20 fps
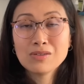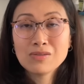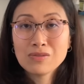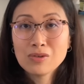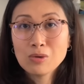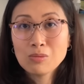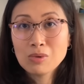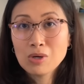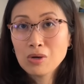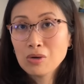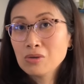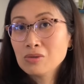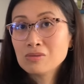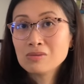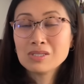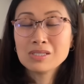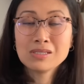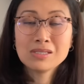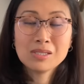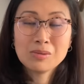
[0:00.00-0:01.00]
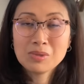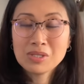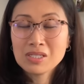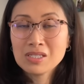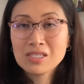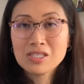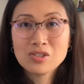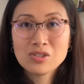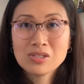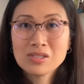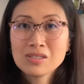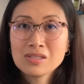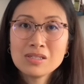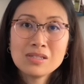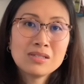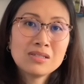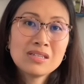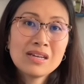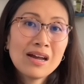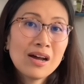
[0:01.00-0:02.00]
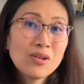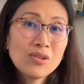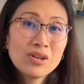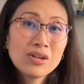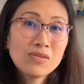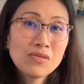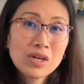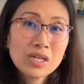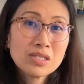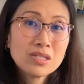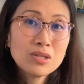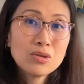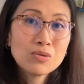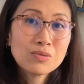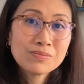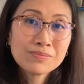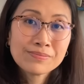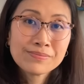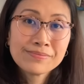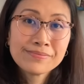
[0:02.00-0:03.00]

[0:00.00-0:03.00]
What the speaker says: FOMO and limited editions and how that affects you.